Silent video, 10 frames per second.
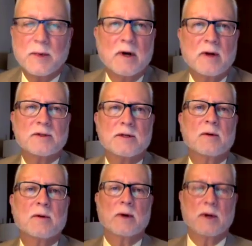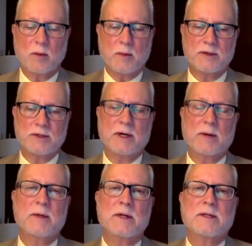but also what opens
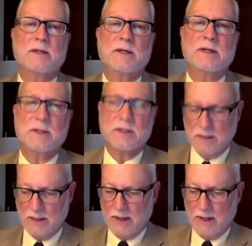up into these